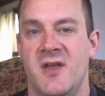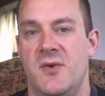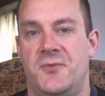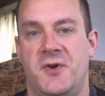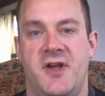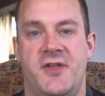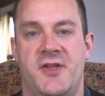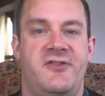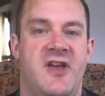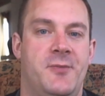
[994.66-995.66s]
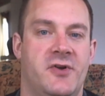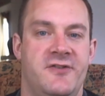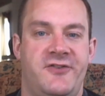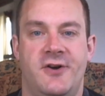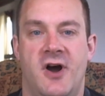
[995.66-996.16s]
For another example,
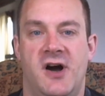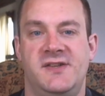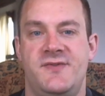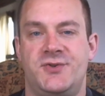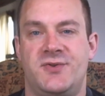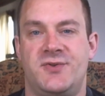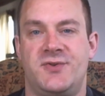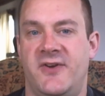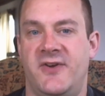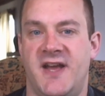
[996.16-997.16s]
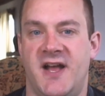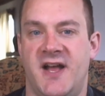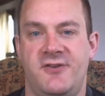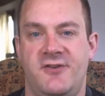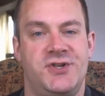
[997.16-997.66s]
consider all of the traffic
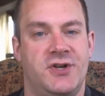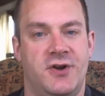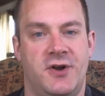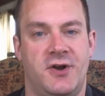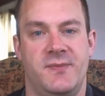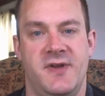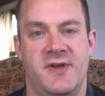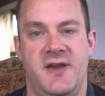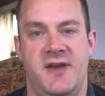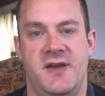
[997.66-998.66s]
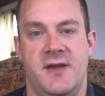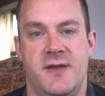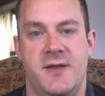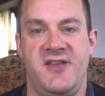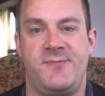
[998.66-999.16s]
fatalities which occur.
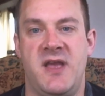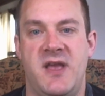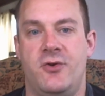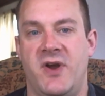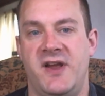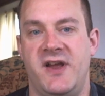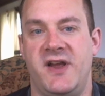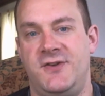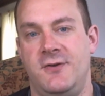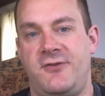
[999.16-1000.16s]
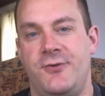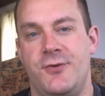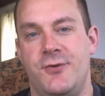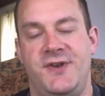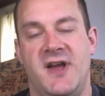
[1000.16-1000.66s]
These may be greatly reduced
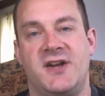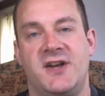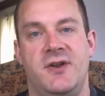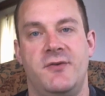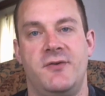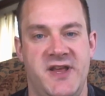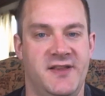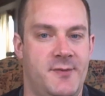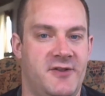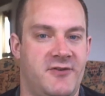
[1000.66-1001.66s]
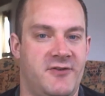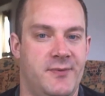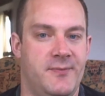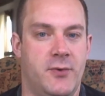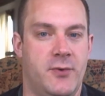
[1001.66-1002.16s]
through the reduction of speed limits.
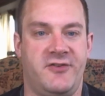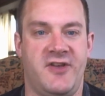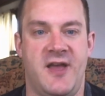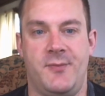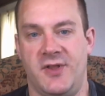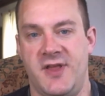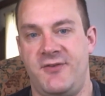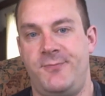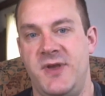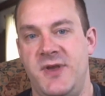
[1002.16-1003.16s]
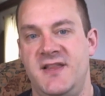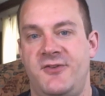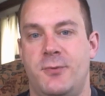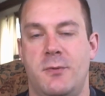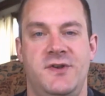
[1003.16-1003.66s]
For example, if speed
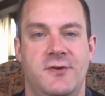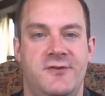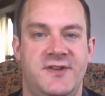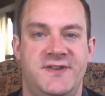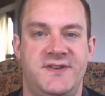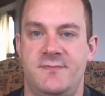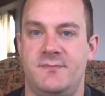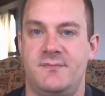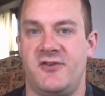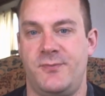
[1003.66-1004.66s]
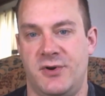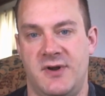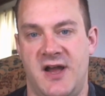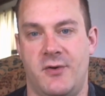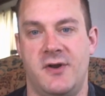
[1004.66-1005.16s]
limits were reduced to 10 miles per
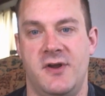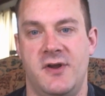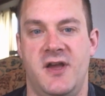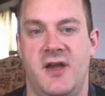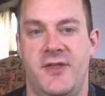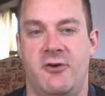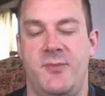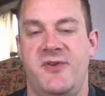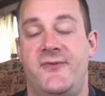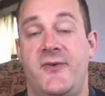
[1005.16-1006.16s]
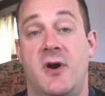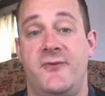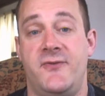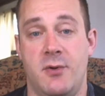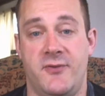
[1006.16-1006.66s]
hour, there would be far
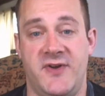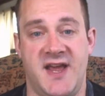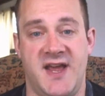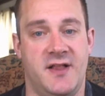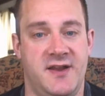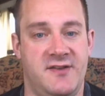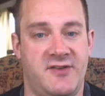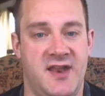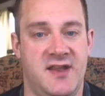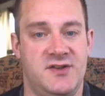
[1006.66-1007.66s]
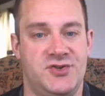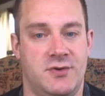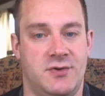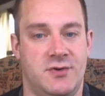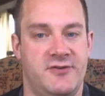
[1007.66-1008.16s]
fewer fatalities and
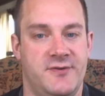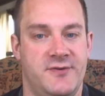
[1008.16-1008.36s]
injuries.